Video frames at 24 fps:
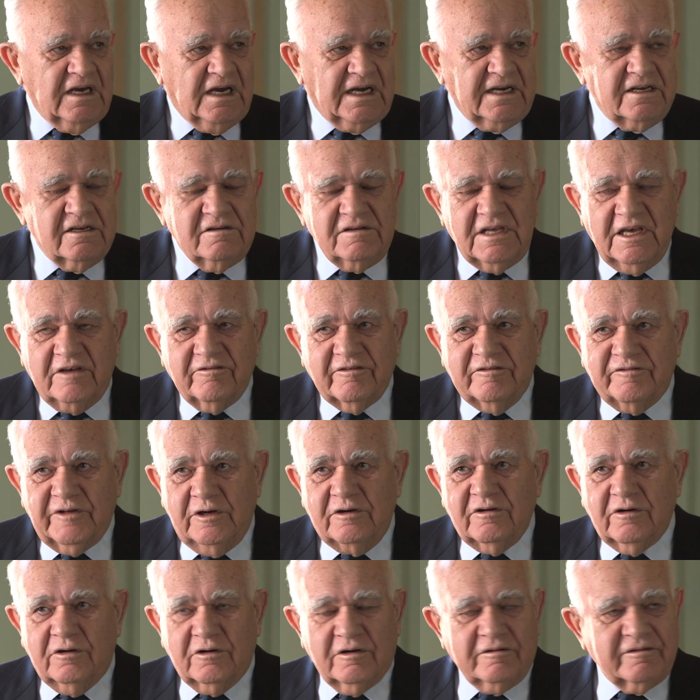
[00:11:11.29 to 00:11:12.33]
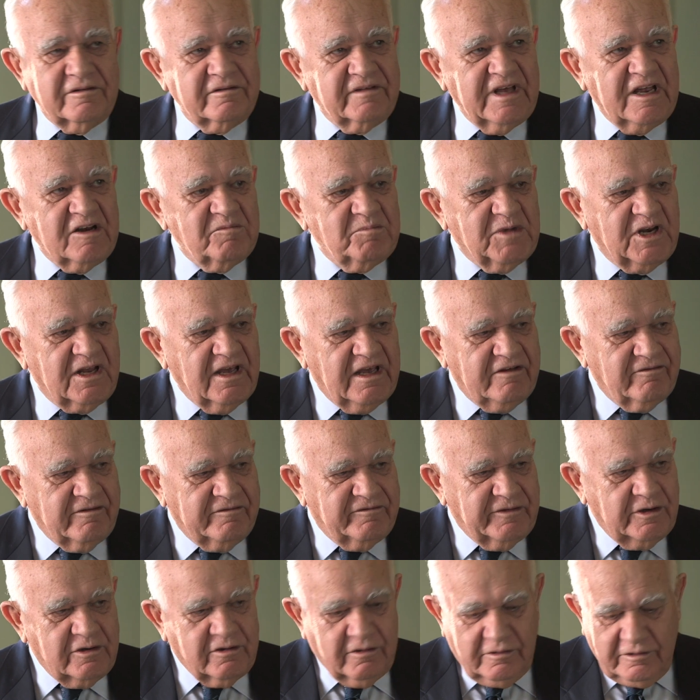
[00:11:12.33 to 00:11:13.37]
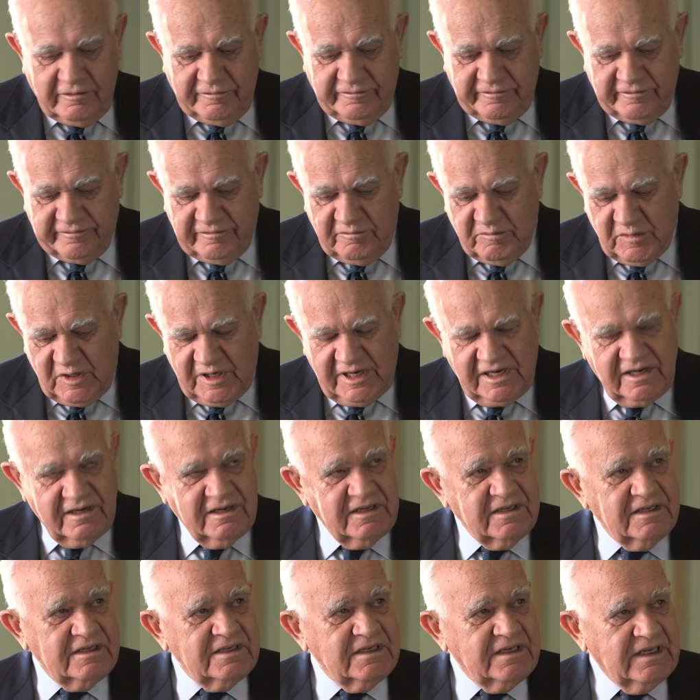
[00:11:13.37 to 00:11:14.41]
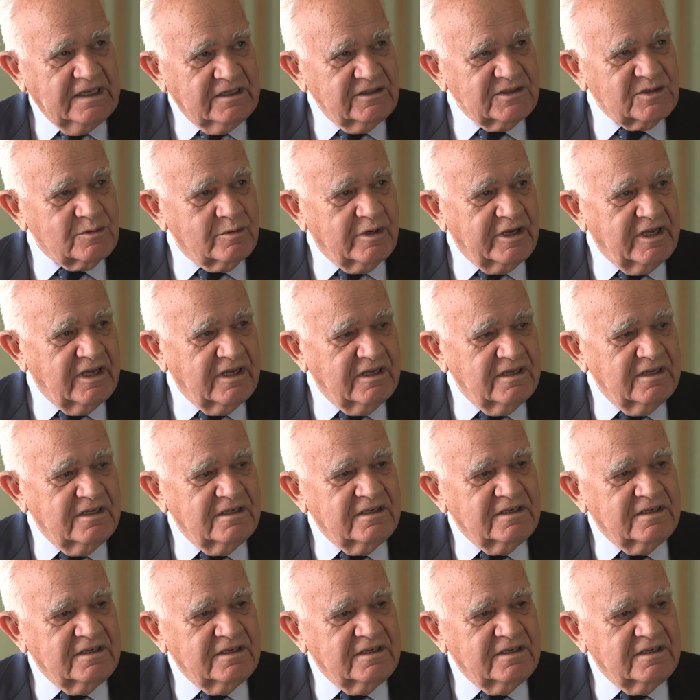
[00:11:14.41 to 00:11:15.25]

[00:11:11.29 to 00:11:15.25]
I don't have a photograph of that, but I have a photograph of a mine elsewhere,